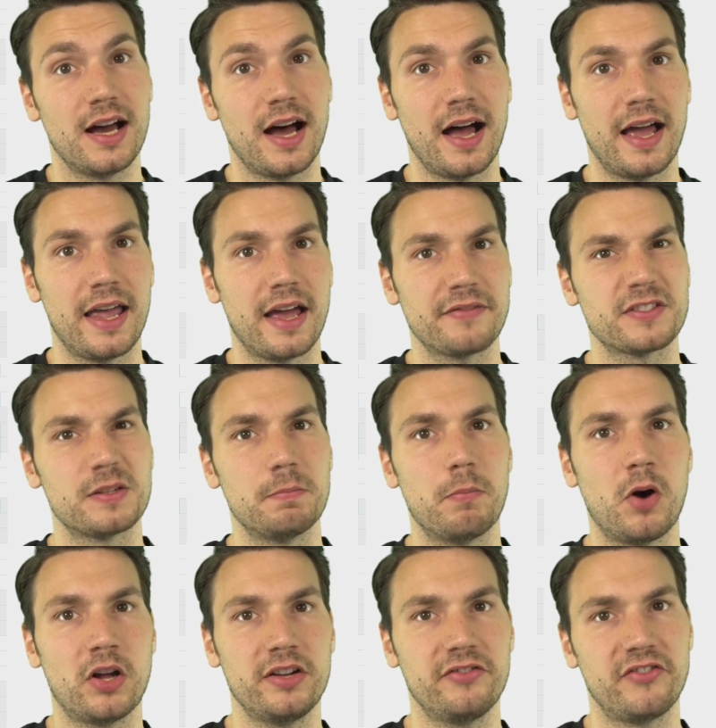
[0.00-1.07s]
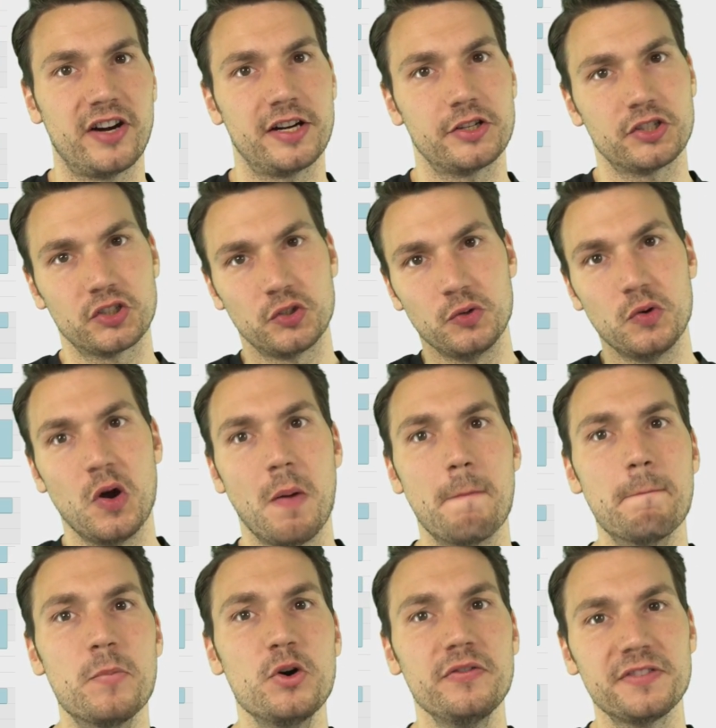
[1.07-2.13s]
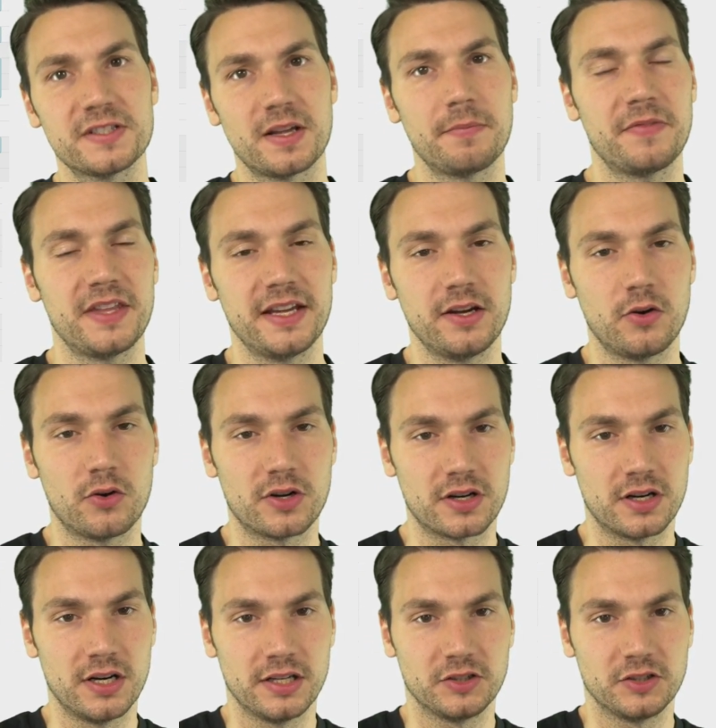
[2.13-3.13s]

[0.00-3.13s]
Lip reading: I have some modifiers to move something or